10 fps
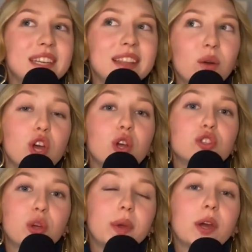that we're
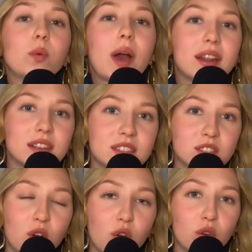showing awareness
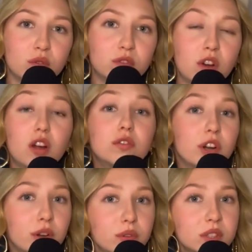of our
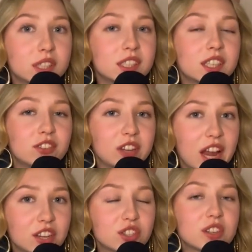own
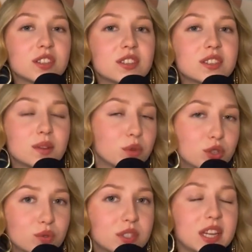reactions,
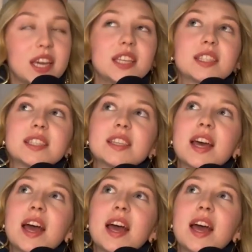emotional states,